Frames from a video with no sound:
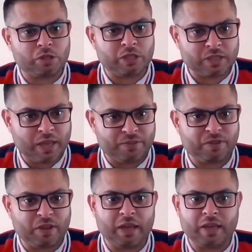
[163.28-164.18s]
as
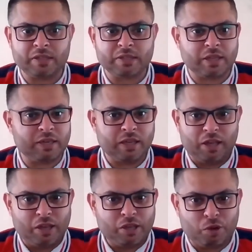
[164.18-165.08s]
cafes and
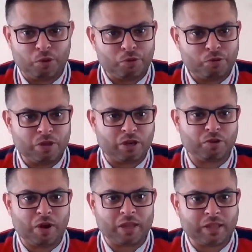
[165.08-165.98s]

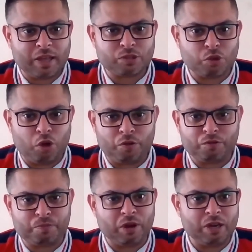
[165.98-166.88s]
recreate that sort
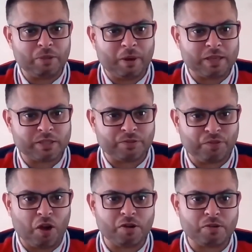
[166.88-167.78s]
of Brindley Place
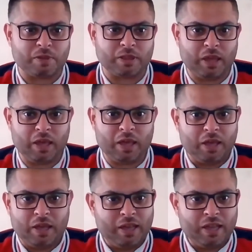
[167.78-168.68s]
environment there
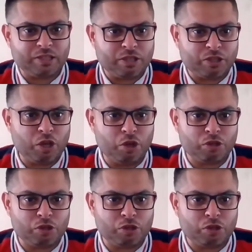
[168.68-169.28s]
is huge.